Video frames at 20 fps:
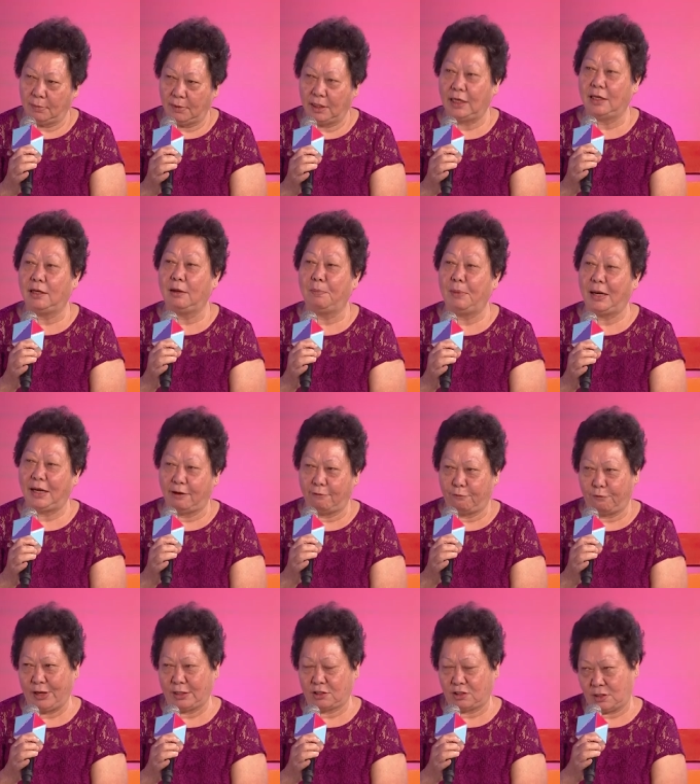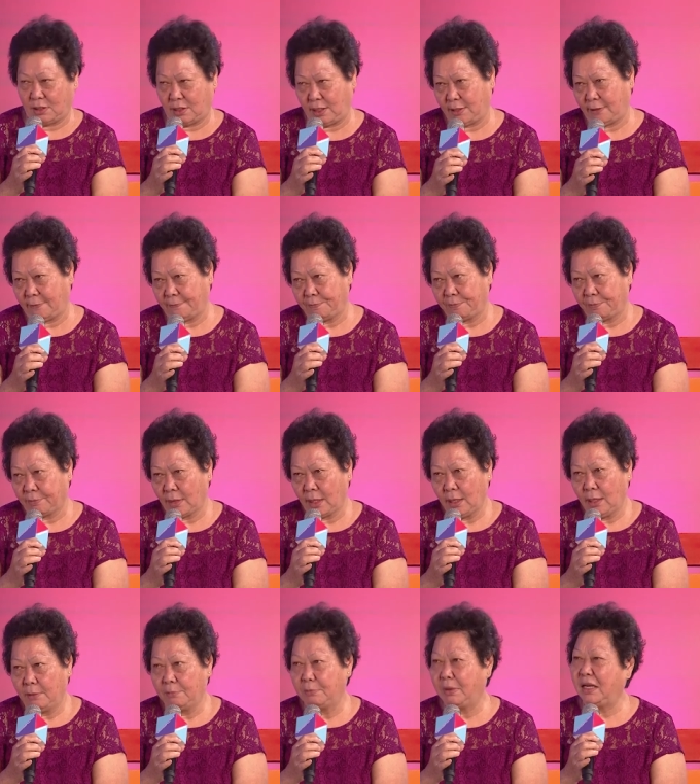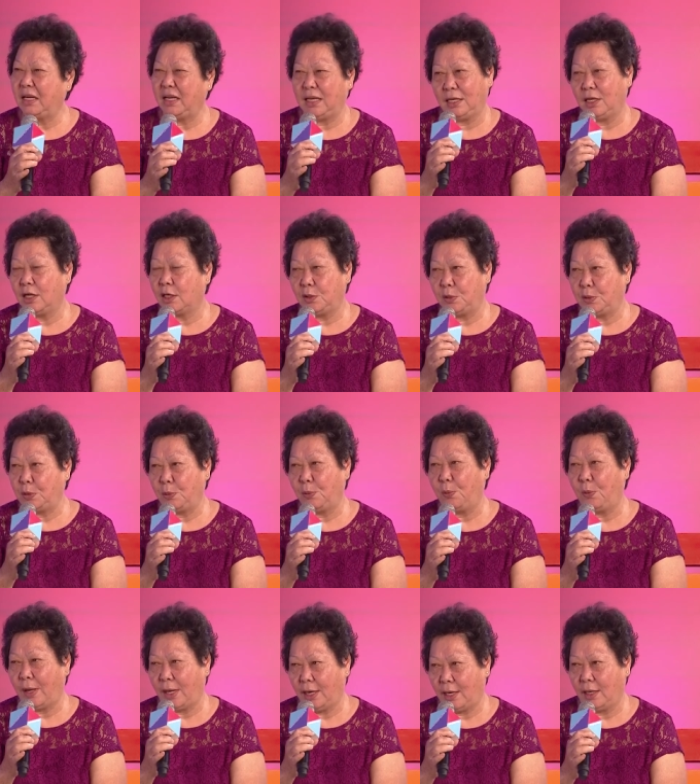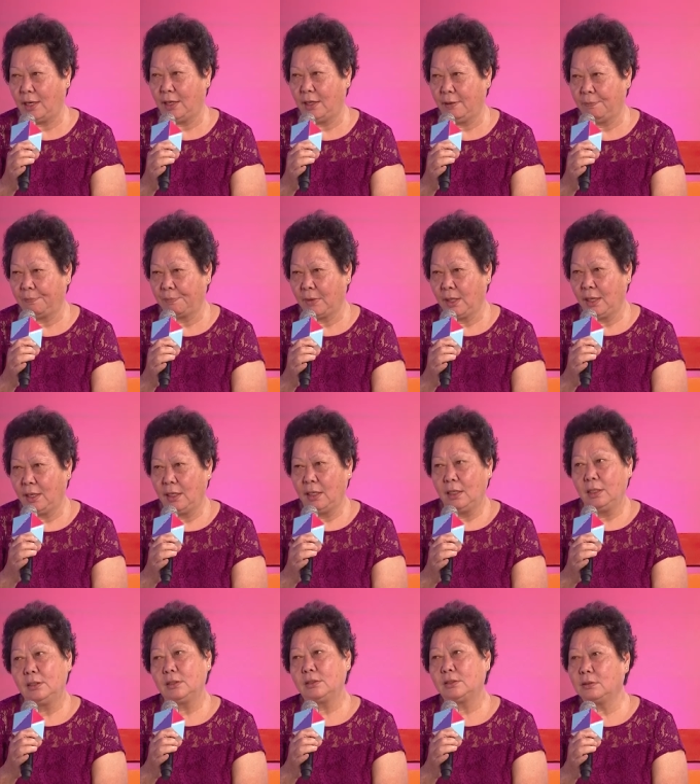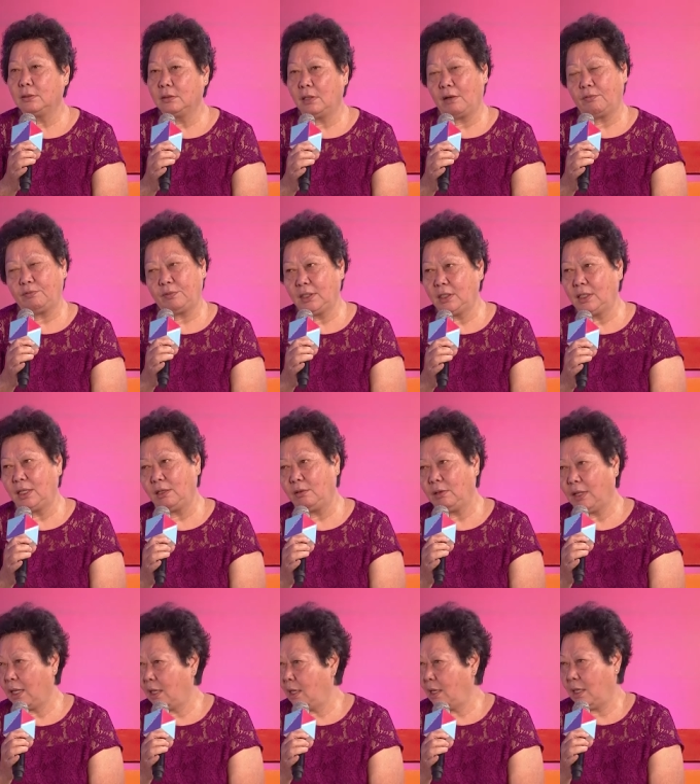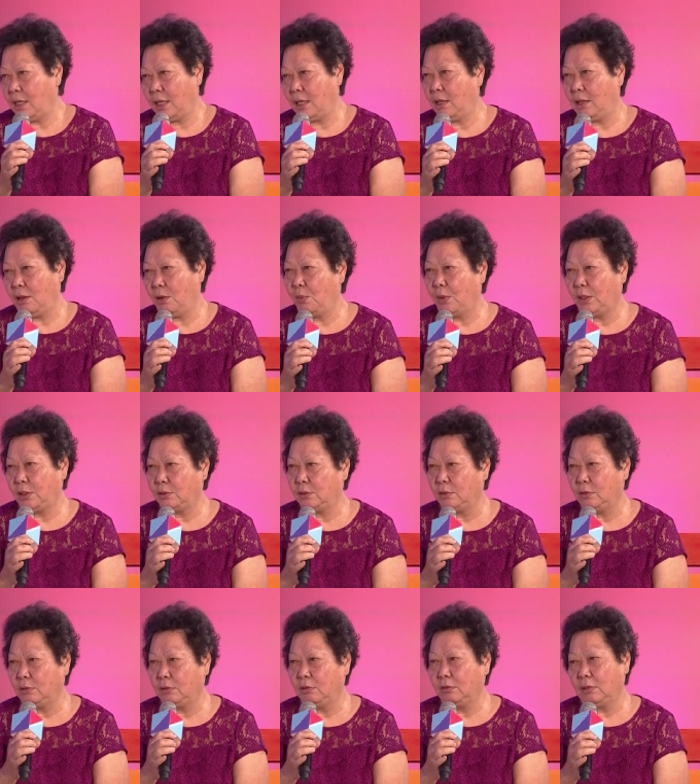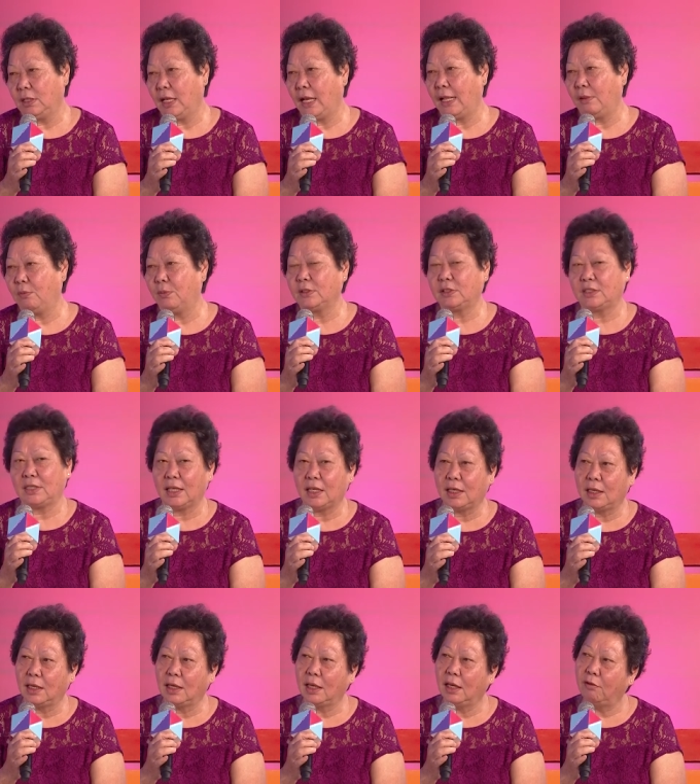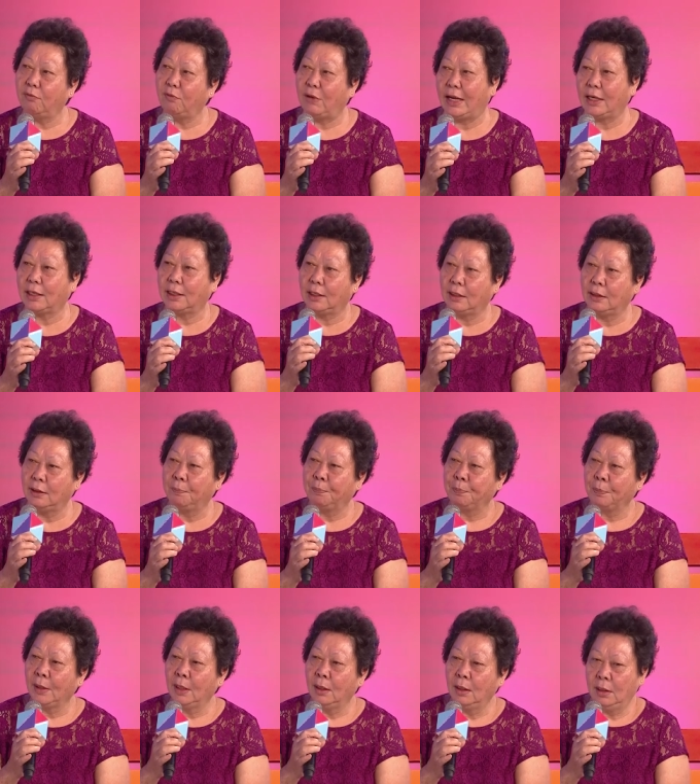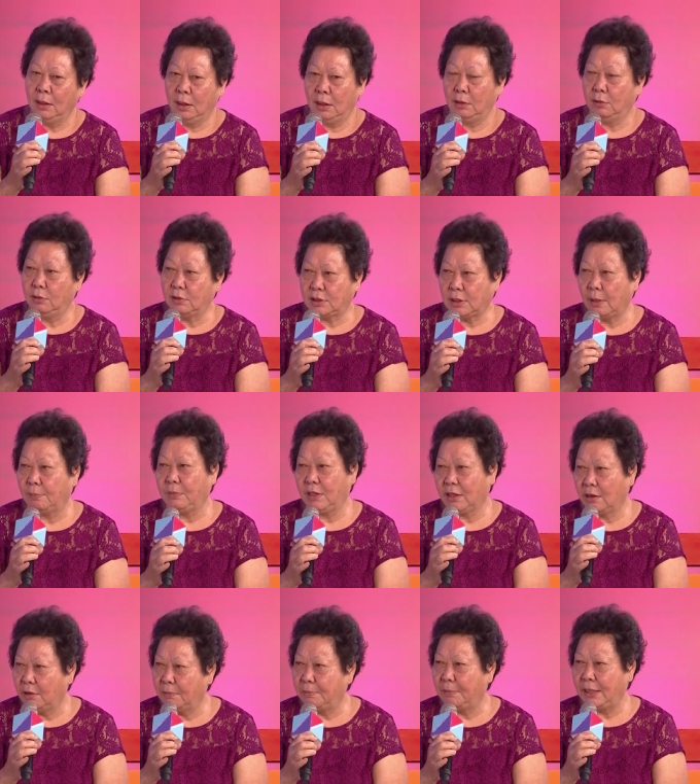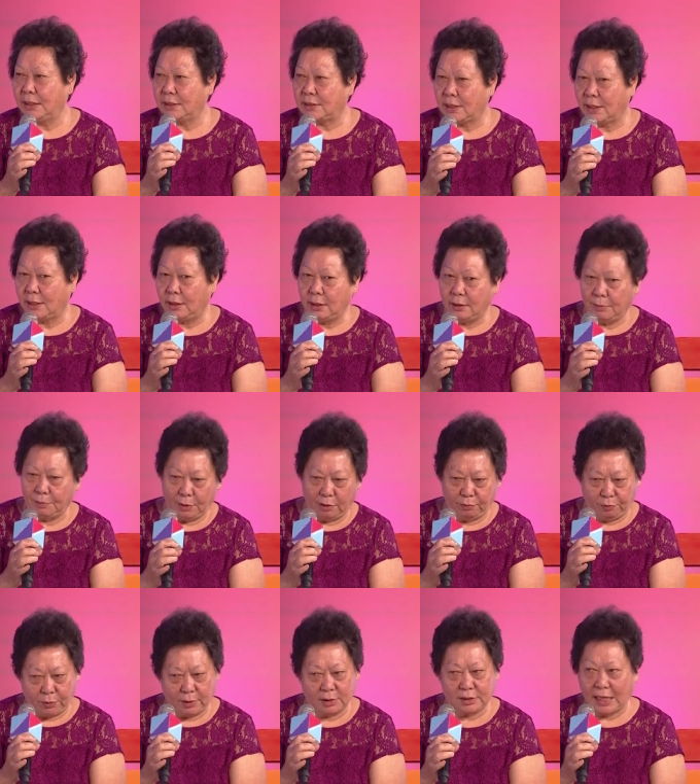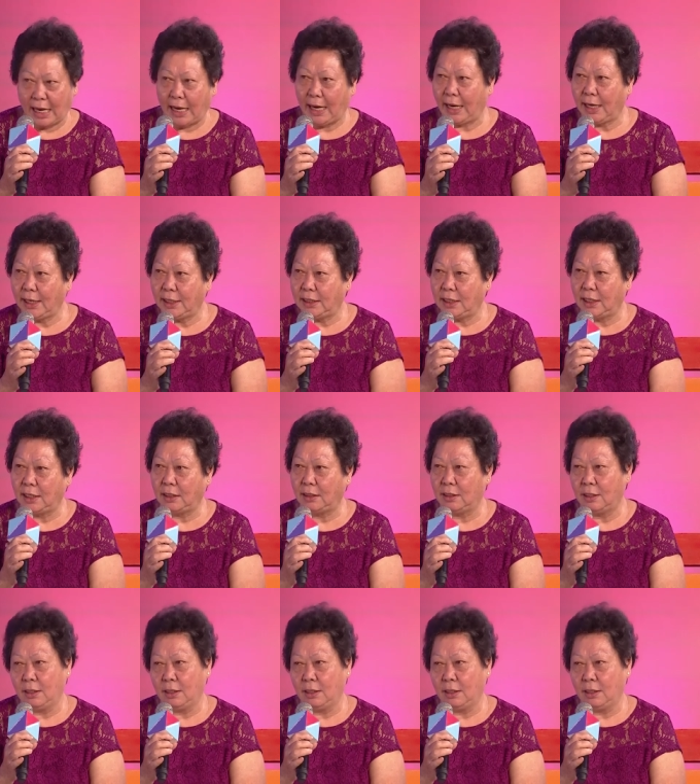leather manufacturing, but did not do well. So after that, what to do? I was thinking if I can do something of myself. Of course, I did